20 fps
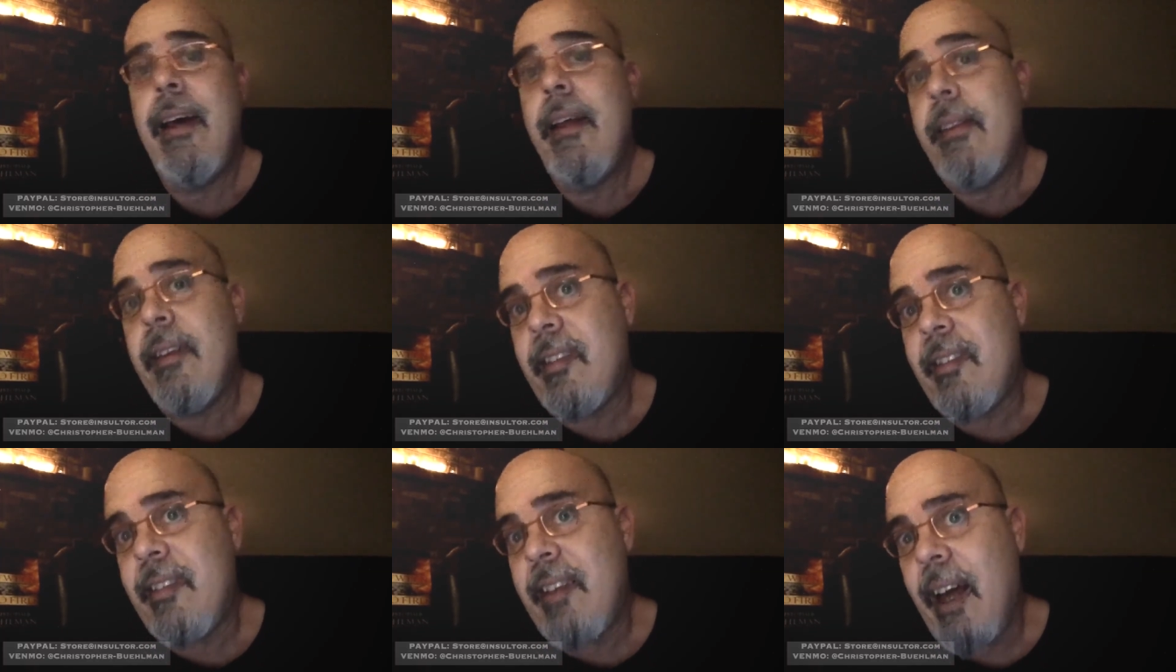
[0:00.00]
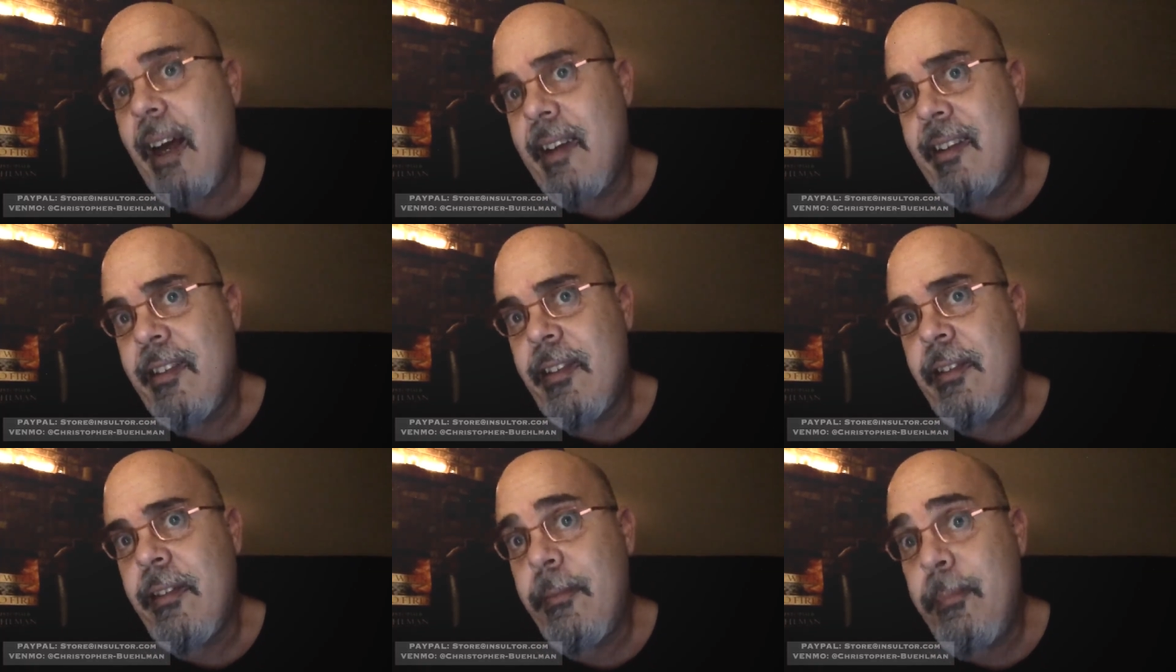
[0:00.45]
the
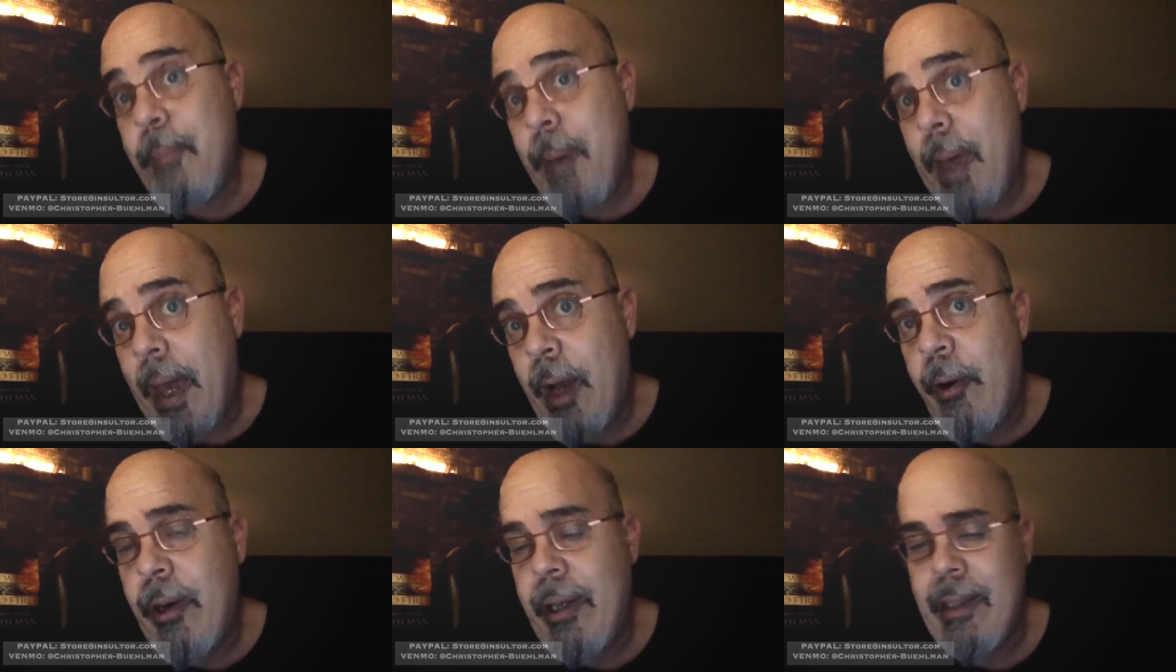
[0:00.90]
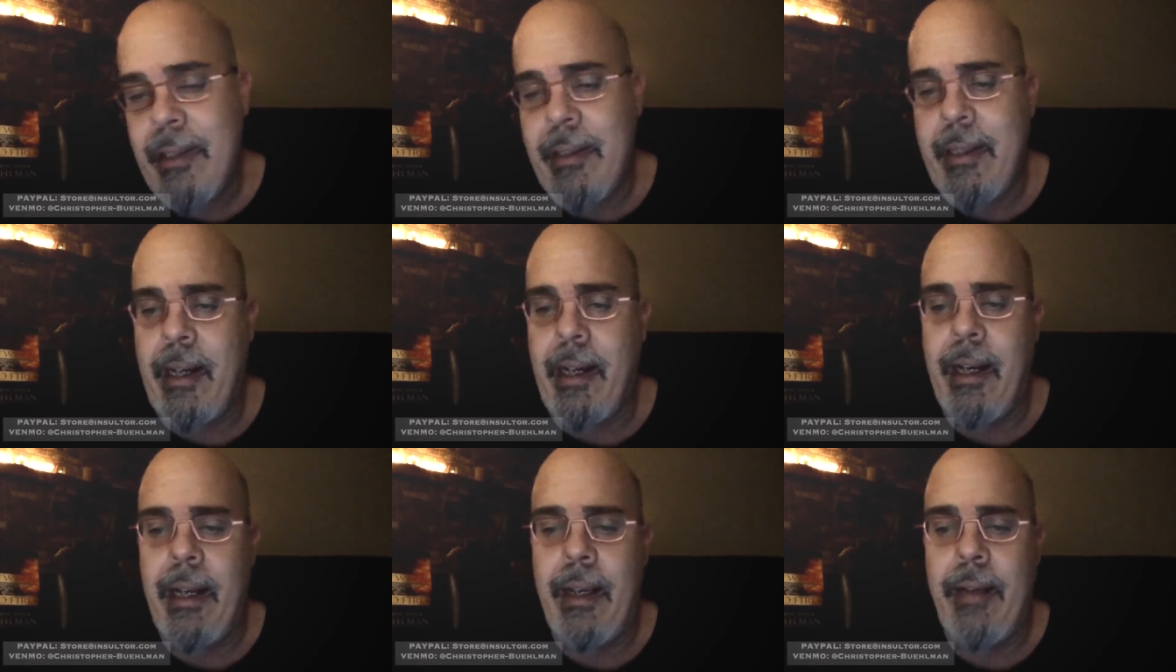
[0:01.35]
size of paring
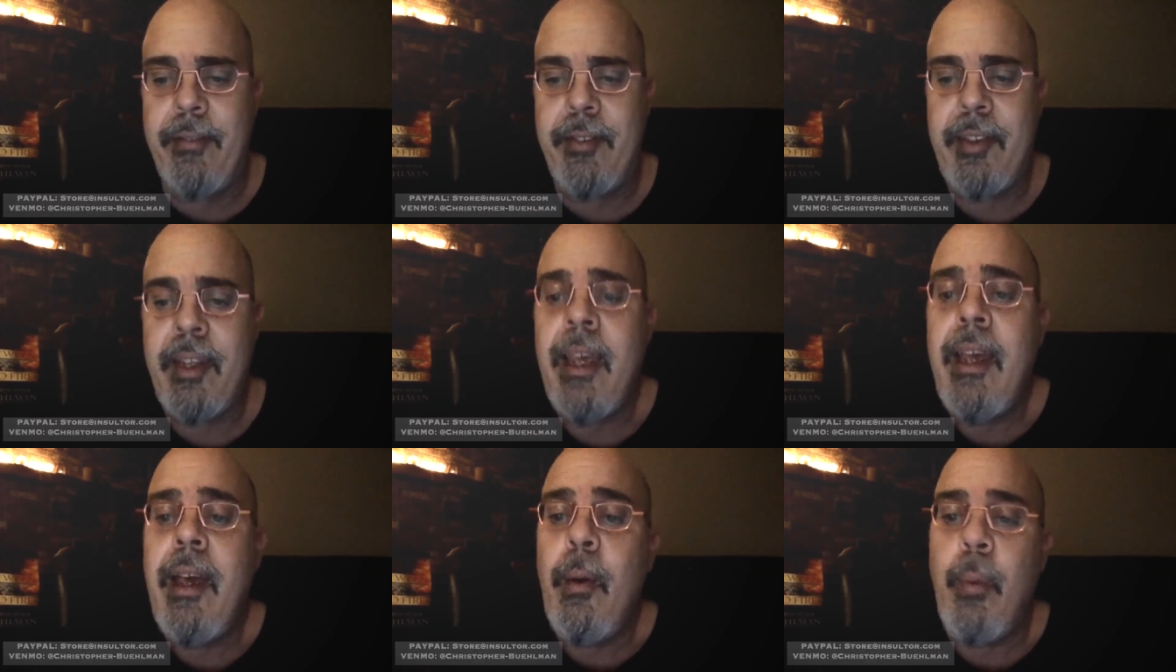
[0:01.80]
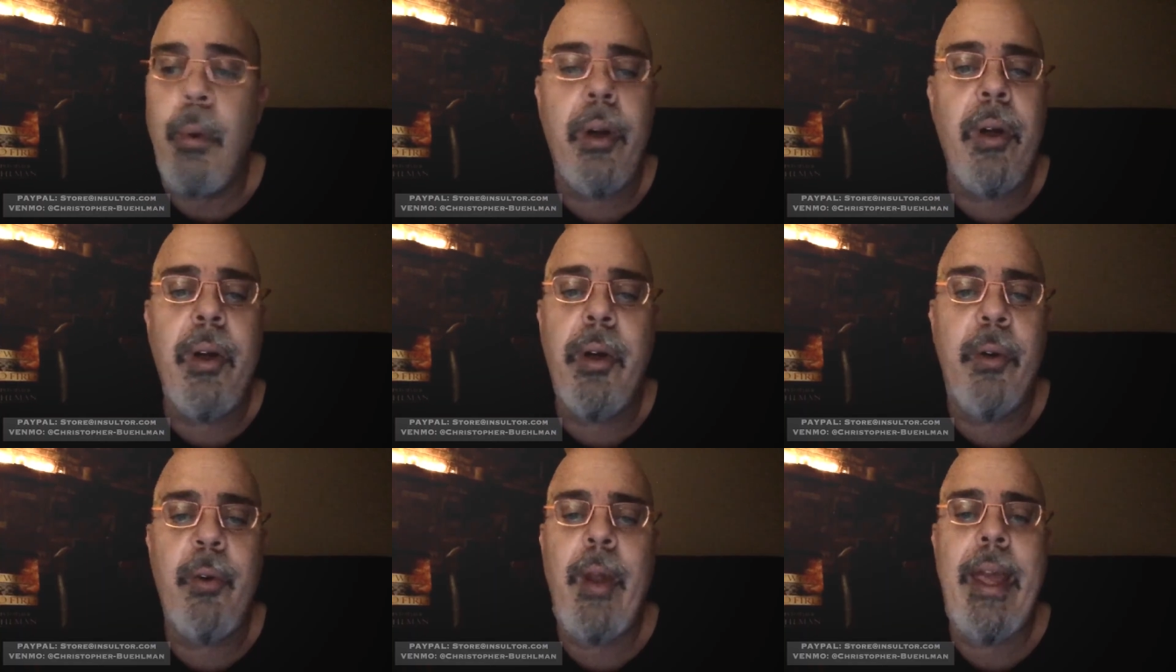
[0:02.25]
knives,
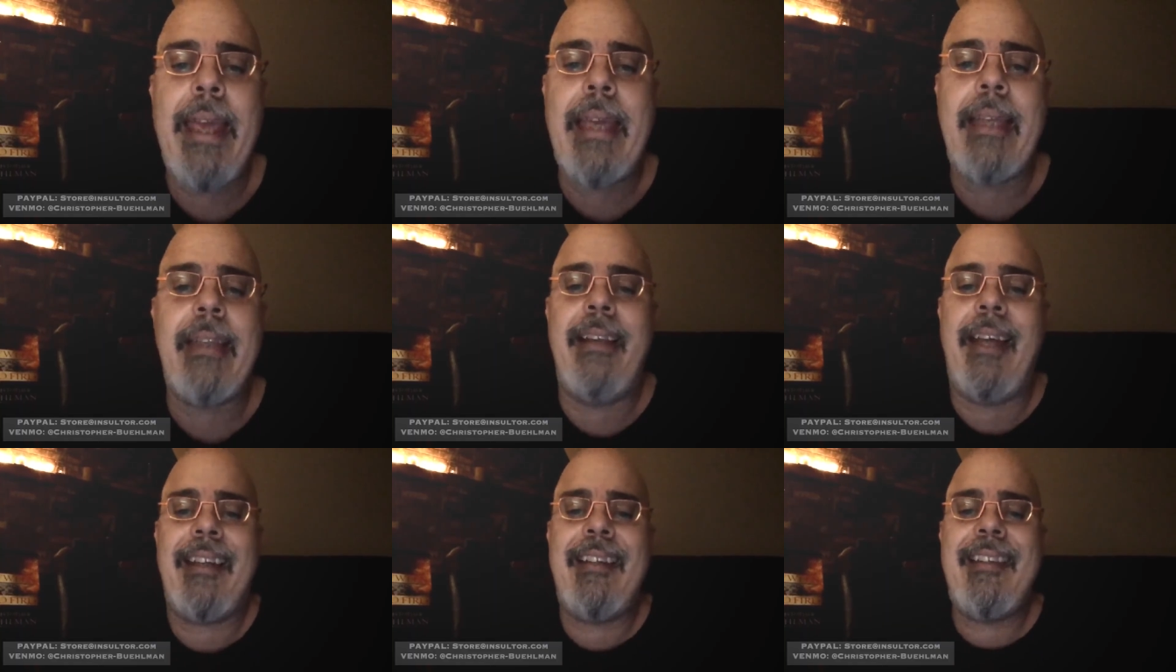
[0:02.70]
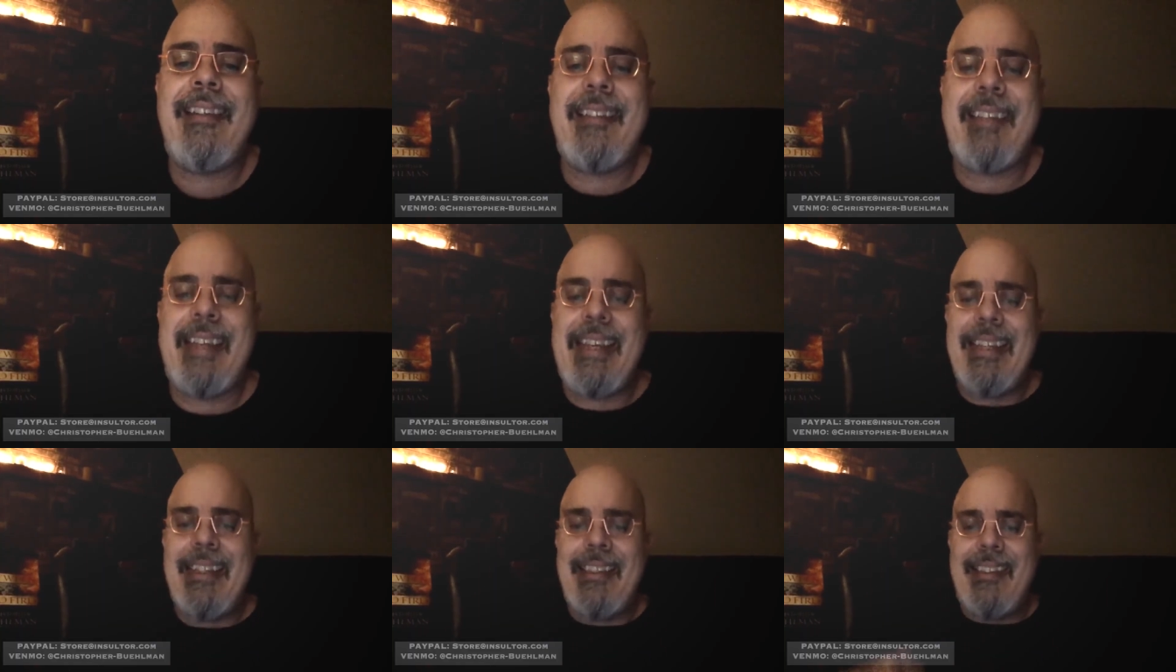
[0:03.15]
were arrayed like
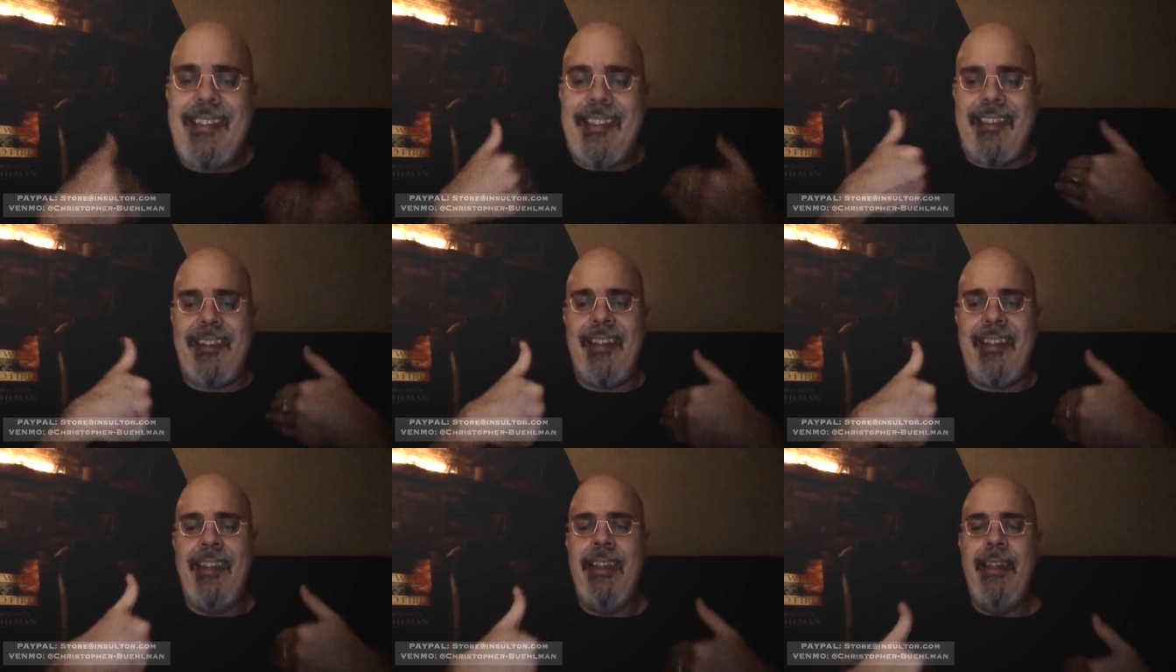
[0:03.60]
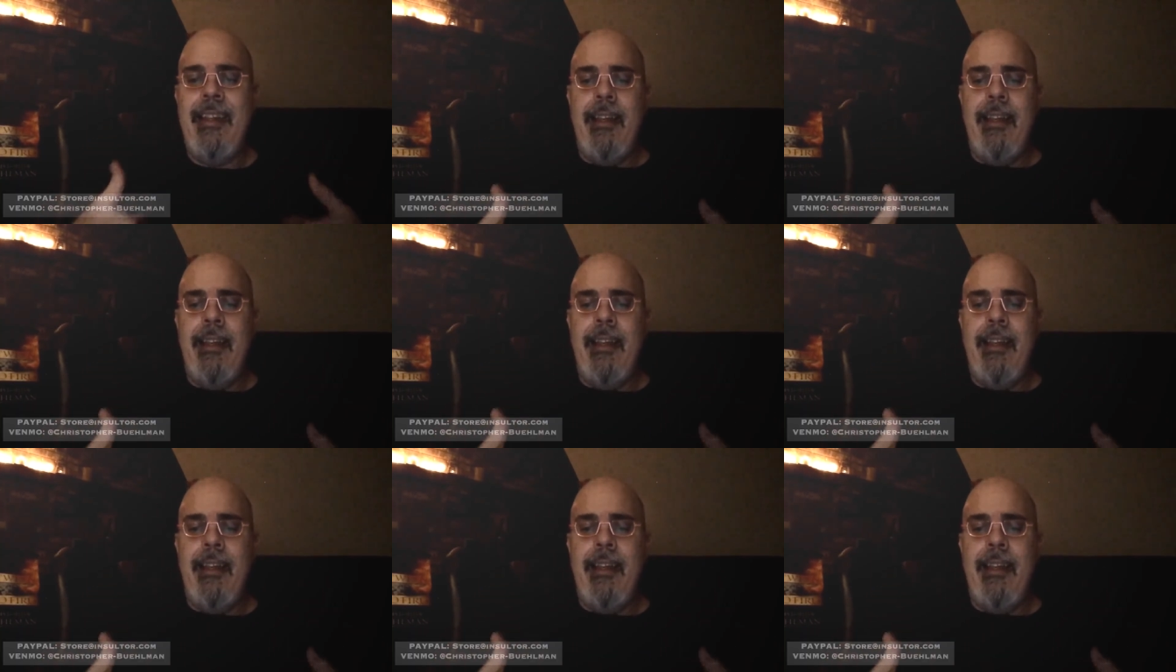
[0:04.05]
teats.